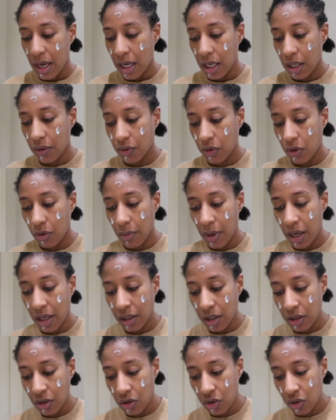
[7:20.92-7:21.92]
If you
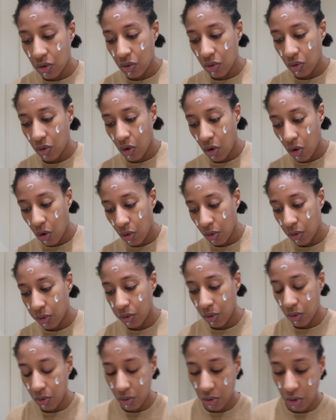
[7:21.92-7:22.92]
manage to go
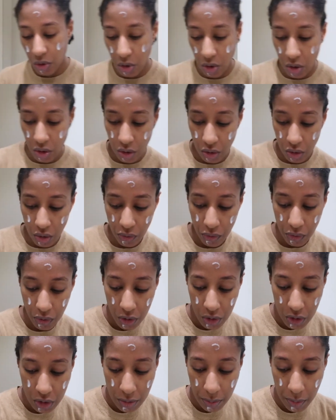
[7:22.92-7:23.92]
through the
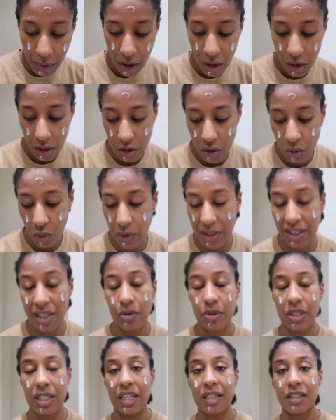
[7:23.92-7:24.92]
first part
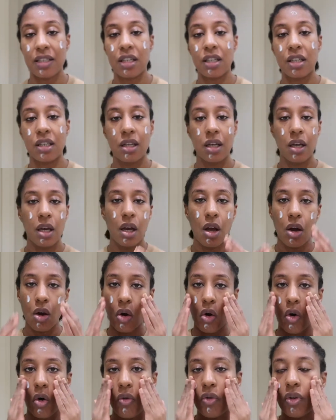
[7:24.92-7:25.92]
without getting
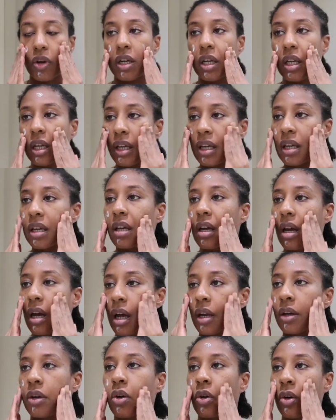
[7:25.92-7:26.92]
overly
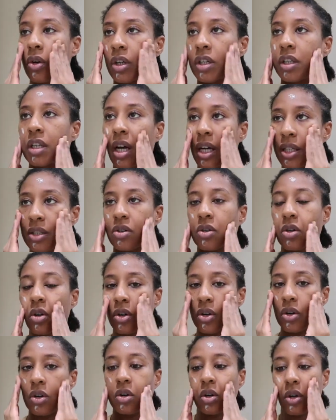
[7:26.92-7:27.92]
annoyed at
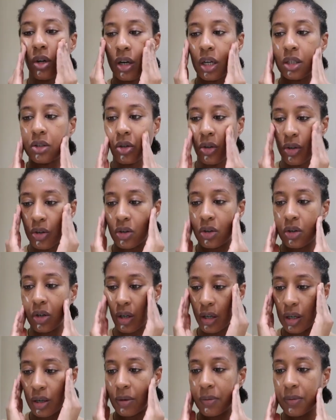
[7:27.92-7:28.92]

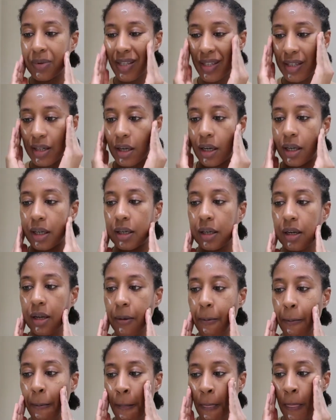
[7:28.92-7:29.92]
her
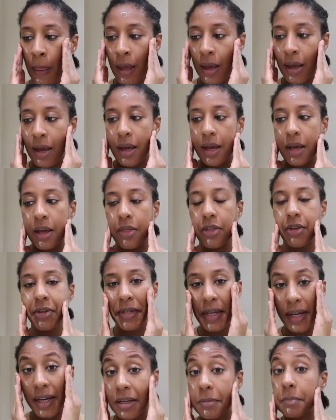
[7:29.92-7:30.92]
style, the
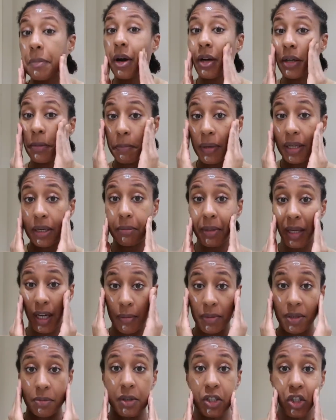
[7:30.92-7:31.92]
second part
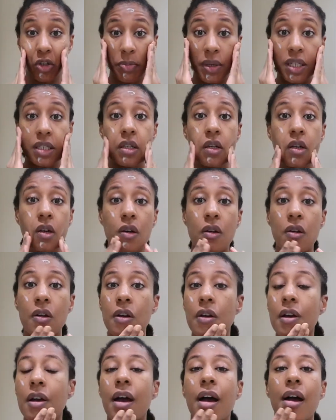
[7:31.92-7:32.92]
becomes much better.
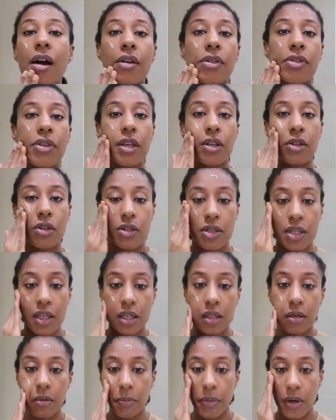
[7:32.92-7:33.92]
I think the
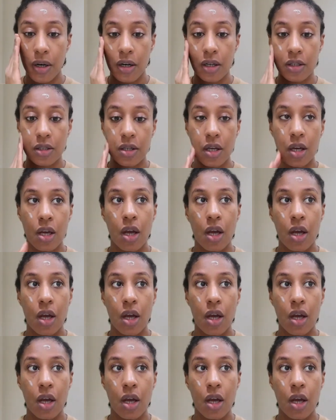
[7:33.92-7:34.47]
second part